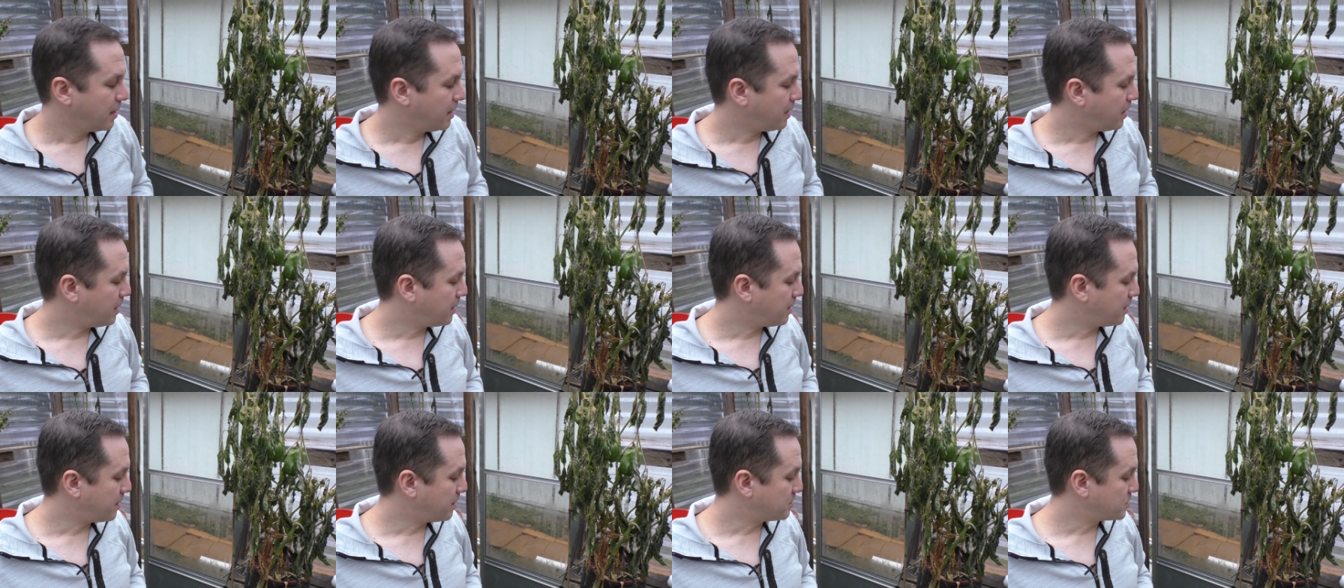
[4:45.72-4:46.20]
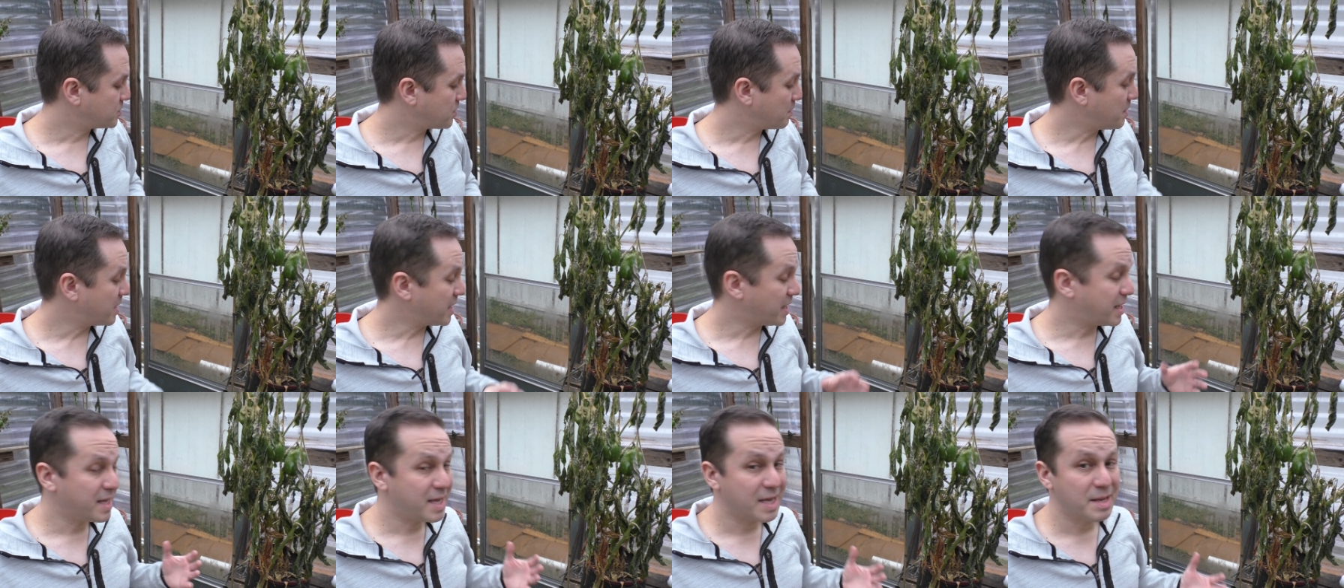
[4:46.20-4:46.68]
So I'm
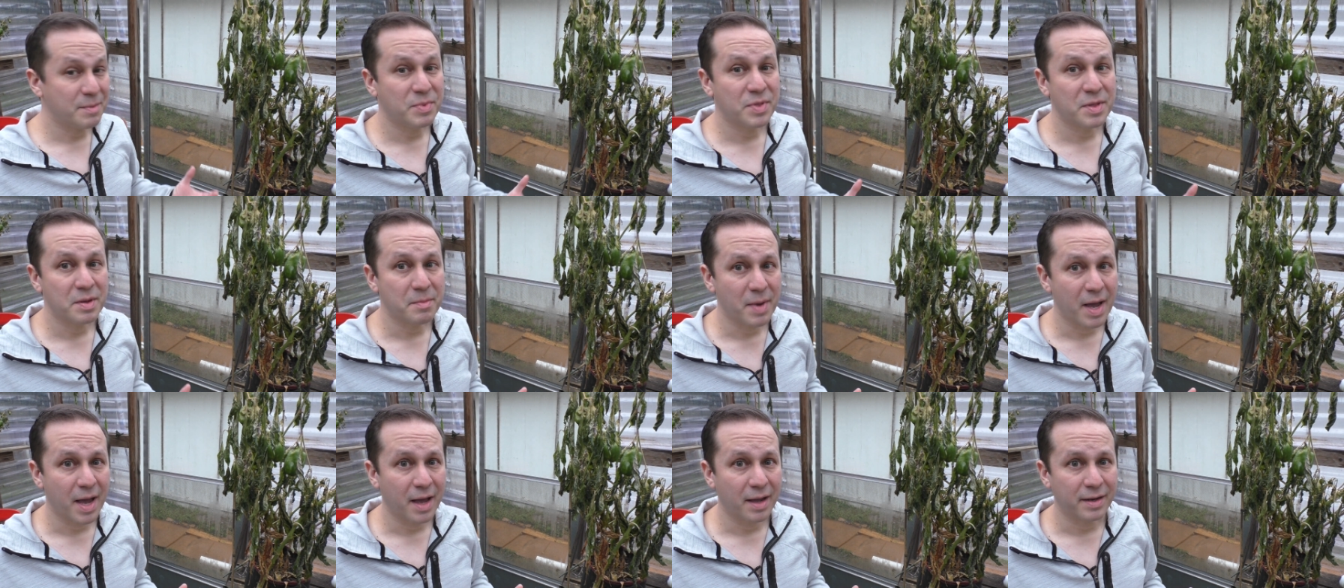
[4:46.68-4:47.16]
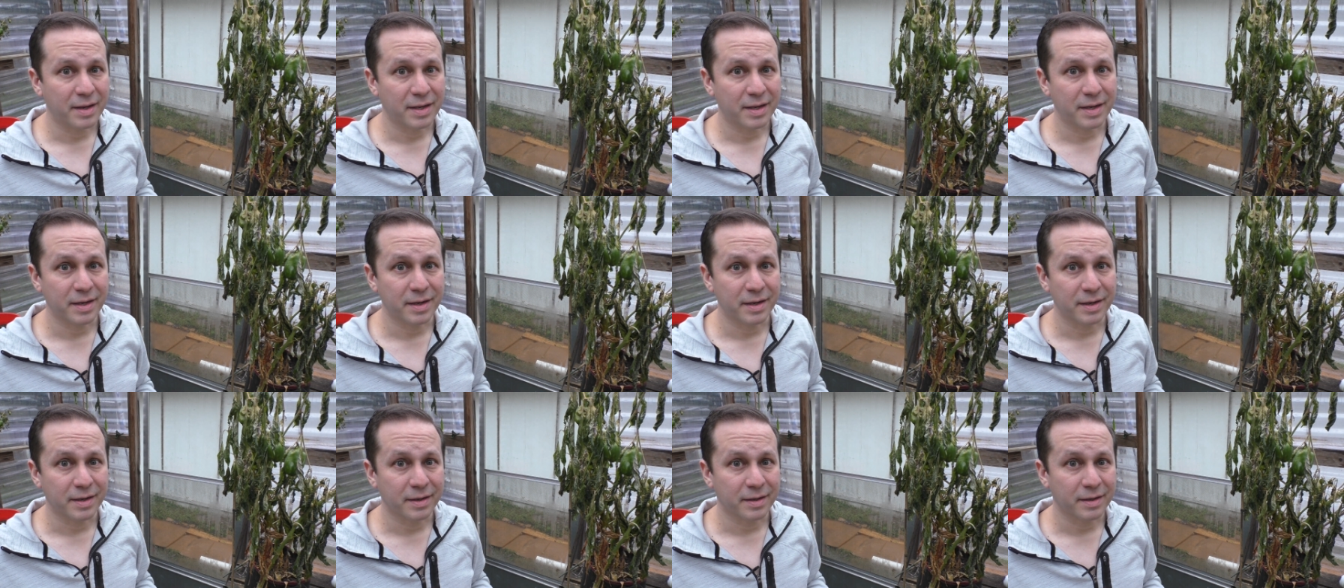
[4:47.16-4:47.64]
gonna keep them out
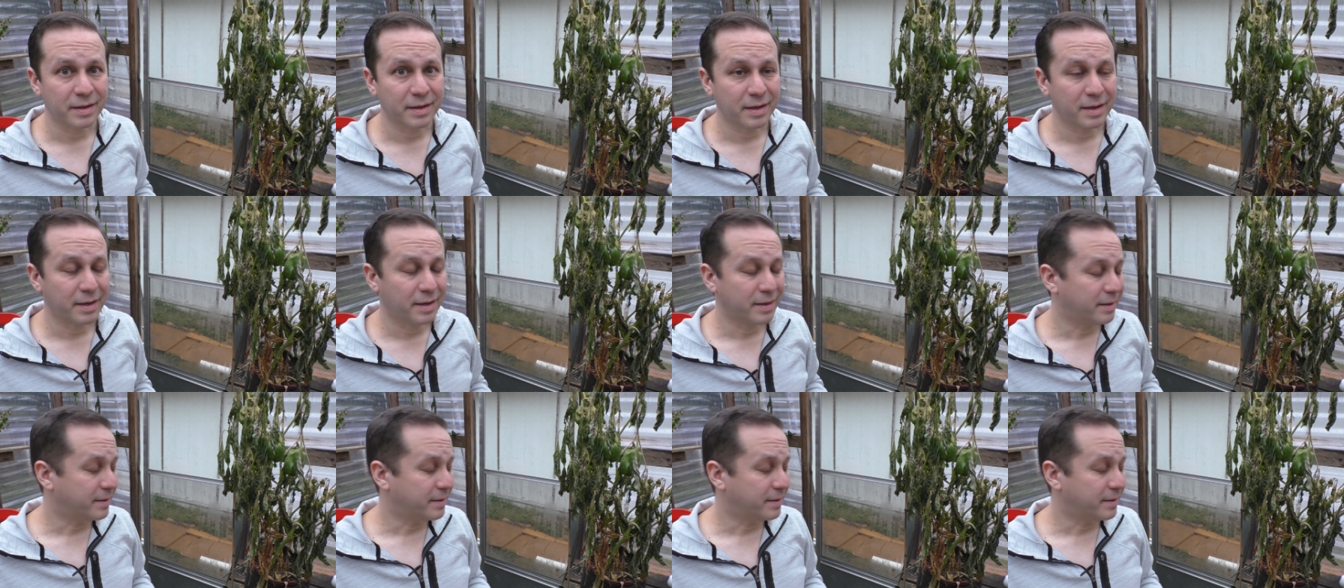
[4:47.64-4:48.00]
here,